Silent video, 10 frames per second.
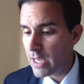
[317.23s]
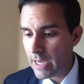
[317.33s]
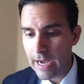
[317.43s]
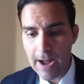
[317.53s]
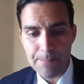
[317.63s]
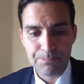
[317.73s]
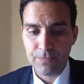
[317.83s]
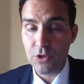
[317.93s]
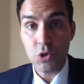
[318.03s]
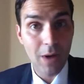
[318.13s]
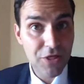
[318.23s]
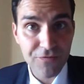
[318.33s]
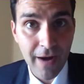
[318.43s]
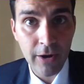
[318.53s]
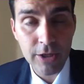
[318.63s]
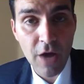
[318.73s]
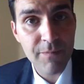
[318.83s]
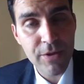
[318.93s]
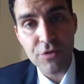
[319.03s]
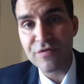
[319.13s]
the U.S. firing off
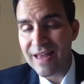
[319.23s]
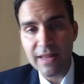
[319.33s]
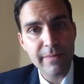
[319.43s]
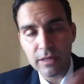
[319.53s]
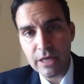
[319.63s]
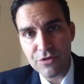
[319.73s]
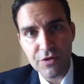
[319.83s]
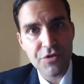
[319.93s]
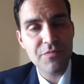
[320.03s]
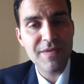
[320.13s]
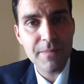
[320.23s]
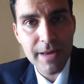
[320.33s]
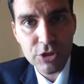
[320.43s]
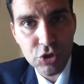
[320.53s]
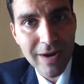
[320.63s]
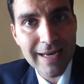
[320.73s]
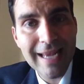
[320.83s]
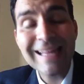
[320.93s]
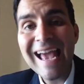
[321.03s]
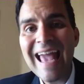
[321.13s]
missiles then in the Middle East, the
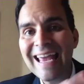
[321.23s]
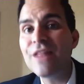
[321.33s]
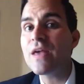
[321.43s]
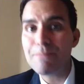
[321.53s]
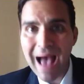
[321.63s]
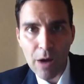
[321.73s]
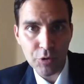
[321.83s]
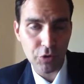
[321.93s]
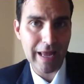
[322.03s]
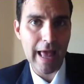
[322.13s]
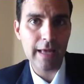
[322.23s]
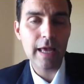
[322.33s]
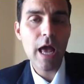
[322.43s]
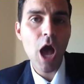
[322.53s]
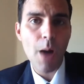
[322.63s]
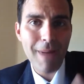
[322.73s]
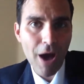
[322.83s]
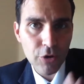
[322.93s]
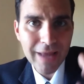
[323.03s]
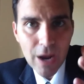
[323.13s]
Mediterranean. It is a powder
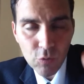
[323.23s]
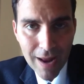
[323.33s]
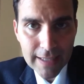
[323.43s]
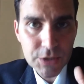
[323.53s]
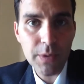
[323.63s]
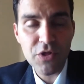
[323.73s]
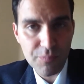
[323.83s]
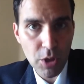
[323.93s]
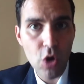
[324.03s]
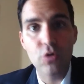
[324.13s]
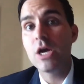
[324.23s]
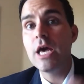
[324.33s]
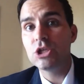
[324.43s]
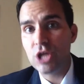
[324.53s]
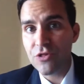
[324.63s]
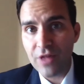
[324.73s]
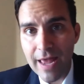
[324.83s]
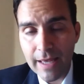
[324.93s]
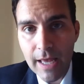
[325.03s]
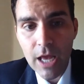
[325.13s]
keg ready to explode. Just
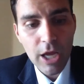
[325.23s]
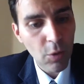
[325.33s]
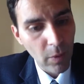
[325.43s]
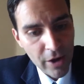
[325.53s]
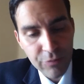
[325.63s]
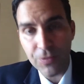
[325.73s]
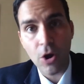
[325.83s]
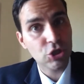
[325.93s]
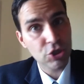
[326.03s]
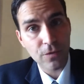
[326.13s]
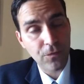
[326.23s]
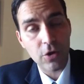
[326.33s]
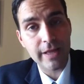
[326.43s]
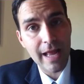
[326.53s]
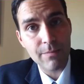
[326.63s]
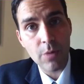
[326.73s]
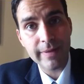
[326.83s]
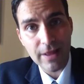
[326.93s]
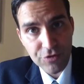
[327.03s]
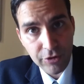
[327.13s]
like it was with the Archduke Ferdinand
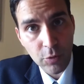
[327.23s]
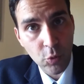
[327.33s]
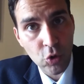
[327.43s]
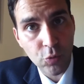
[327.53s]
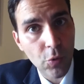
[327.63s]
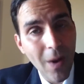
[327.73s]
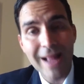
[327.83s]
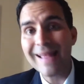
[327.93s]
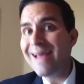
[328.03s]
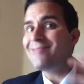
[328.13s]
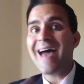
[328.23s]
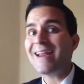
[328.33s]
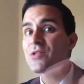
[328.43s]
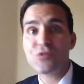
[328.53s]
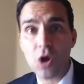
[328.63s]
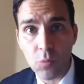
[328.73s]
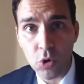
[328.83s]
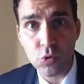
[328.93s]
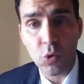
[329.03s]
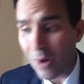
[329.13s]
moment that started World War I. That didn't start
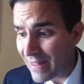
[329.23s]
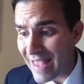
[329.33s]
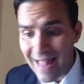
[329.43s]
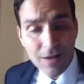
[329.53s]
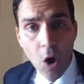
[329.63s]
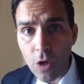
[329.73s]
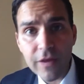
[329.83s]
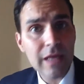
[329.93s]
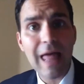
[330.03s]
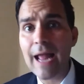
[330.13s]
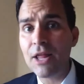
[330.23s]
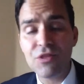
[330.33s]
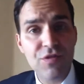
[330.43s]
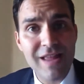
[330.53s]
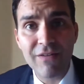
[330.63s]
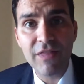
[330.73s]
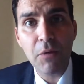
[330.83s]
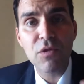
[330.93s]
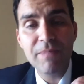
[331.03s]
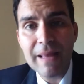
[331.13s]
World War I. All the alliances and everything
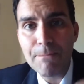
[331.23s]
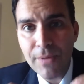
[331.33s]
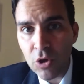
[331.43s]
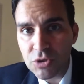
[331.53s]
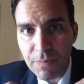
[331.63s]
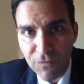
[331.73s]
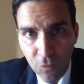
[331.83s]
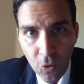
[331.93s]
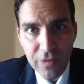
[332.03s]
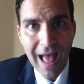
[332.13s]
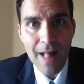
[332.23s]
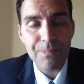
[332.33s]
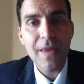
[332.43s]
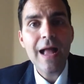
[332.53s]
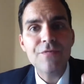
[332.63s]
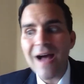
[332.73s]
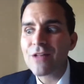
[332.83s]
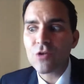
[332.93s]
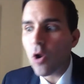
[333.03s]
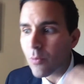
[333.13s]
was being built before that.
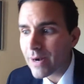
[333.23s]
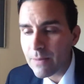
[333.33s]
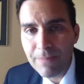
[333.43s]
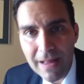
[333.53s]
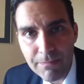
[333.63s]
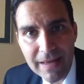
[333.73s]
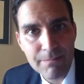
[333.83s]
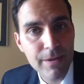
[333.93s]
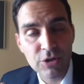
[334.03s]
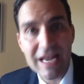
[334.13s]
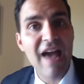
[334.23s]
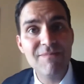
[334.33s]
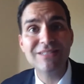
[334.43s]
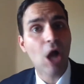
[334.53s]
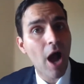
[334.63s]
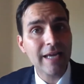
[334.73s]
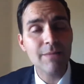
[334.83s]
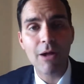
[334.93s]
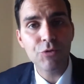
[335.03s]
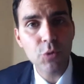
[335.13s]
That's already been being built. I've been talking
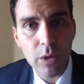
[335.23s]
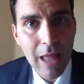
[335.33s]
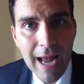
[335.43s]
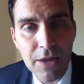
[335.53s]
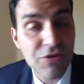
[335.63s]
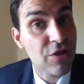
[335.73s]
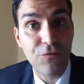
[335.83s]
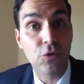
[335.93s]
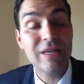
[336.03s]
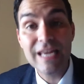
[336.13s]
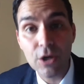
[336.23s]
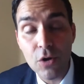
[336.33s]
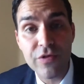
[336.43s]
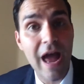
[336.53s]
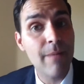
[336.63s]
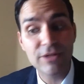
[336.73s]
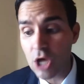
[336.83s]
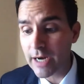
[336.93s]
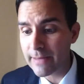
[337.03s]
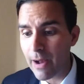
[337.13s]
about new alliances for years now. I've been
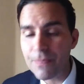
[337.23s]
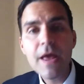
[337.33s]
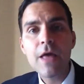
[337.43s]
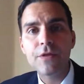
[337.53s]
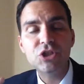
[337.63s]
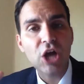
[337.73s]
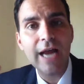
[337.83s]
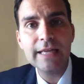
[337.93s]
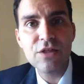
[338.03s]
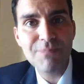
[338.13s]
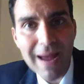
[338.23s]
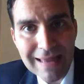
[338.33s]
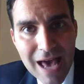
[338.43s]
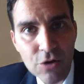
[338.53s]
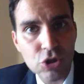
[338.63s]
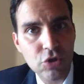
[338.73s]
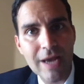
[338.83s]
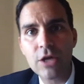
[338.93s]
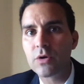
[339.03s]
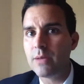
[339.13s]
talking about the Chinese bilateral
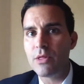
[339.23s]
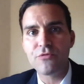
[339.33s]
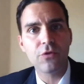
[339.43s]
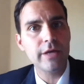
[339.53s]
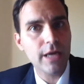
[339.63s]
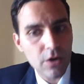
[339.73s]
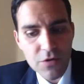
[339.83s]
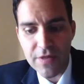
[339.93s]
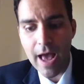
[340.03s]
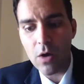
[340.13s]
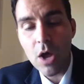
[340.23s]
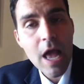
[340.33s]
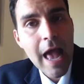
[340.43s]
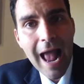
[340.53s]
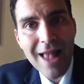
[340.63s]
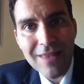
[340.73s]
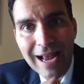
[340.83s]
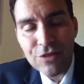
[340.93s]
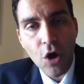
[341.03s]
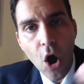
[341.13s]
trade agreements for years now. And
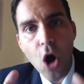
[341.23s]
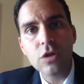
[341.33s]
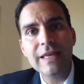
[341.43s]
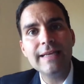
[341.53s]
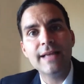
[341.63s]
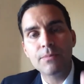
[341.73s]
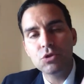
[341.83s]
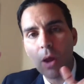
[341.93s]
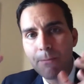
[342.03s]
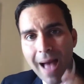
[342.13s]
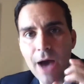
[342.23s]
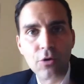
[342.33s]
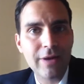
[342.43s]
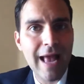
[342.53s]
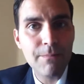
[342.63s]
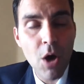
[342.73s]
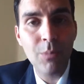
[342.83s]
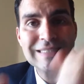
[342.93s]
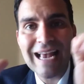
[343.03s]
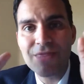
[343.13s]
it's all leading up to a powder keg
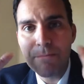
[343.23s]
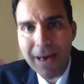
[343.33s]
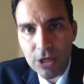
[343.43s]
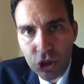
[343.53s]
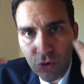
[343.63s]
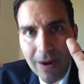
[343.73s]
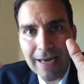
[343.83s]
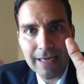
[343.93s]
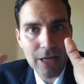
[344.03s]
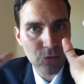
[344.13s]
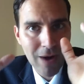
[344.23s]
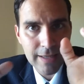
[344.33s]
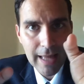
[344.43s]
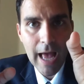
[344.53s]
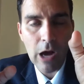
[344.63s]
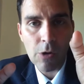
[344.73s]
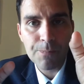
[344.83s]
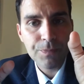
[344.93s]
moment. And the Mediterranean right now,